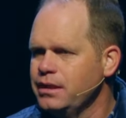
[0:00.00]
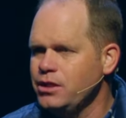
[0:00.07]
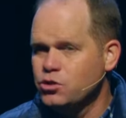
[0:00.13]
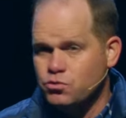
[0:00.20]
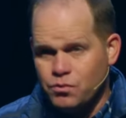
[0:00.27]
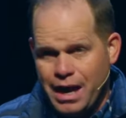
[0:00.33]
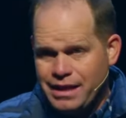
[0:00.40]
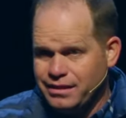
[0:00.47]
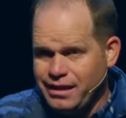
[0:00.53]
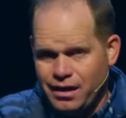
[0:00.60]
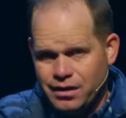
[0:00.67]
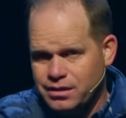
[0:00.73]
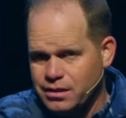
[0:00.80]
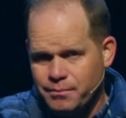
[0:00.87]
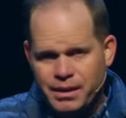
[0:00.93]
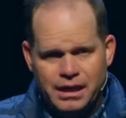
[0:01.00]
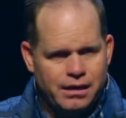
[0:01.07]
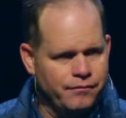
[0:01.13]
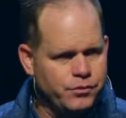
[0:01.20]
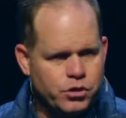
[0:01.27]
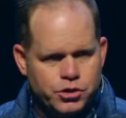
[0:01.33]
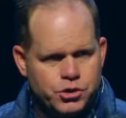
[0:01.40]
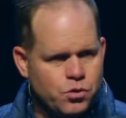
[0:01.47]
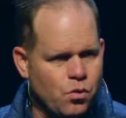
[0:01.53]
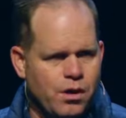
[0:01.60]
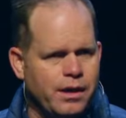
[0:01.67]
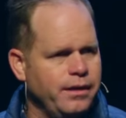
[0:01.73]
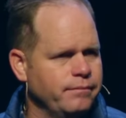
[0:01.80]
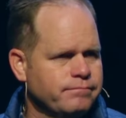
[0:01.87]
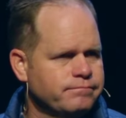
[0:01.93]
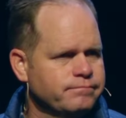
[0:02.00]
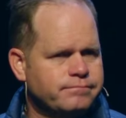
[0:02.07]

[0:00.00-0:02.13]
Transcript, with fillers: He's right there in the middle of your story.